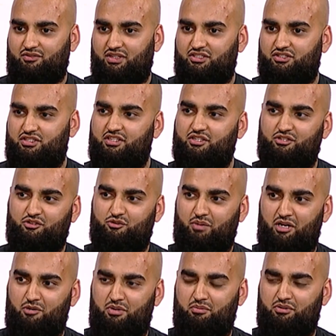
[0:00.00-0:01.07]
I just did it to
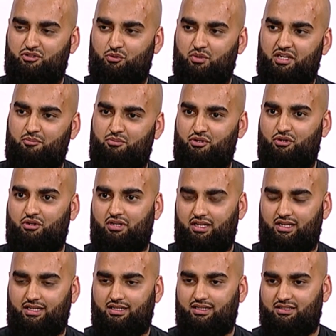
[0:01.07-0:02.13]
inspire people. So when I put it
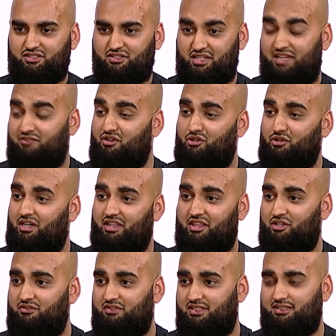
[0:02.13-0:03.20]
online, I just never thought anything
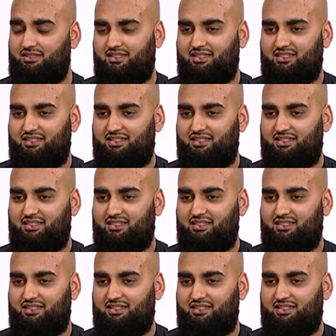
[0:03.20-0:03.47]
of it.